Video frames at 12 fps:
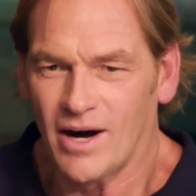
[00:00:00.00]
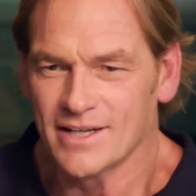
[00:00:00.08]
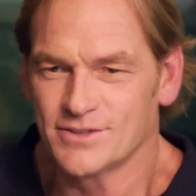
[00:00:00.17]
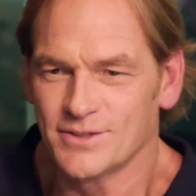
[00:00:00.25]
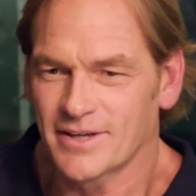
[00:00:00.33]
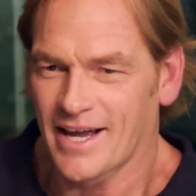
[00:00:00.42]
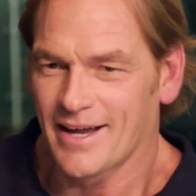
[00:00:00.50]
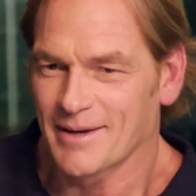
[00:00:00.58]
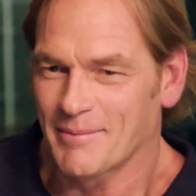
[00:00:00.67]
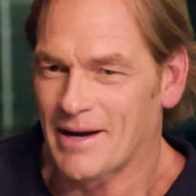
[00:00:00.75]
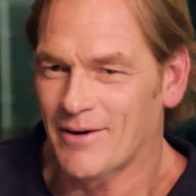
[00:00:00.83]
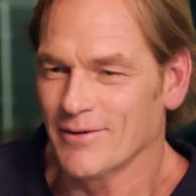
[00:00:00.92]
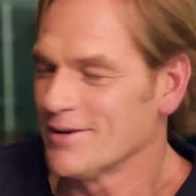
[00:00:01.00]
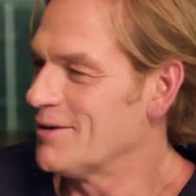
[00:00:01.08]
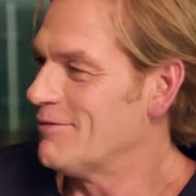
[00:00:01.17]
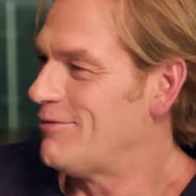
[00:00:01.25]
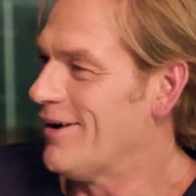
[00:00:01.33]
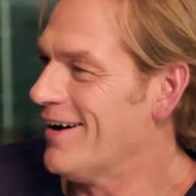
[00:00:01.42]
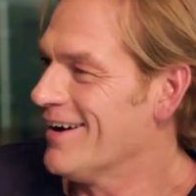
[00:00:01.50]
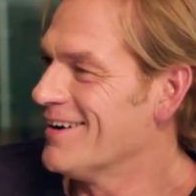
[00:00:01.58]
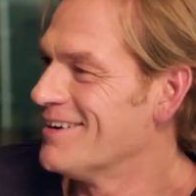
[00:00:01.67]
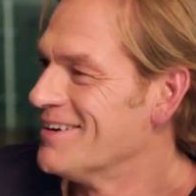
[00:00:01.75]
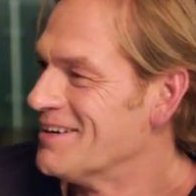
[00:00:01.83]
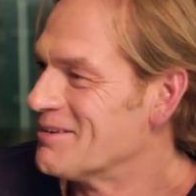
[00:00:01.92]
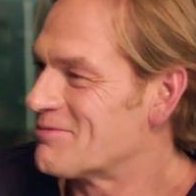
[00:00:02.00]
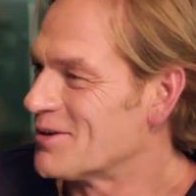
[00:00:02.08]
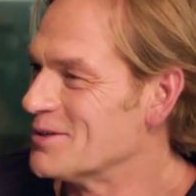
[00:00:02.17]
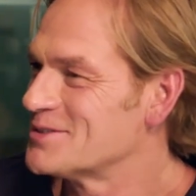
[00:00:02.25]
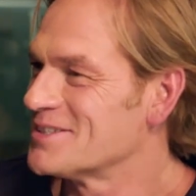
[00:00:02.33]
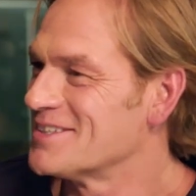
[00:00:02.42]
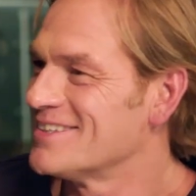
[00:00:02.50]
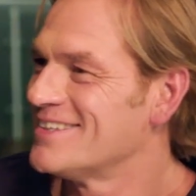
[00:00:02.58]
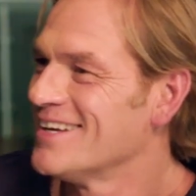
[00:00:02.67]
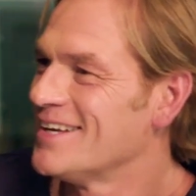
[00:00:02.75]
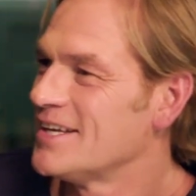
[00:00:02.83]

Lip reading: Y2K amount of frozen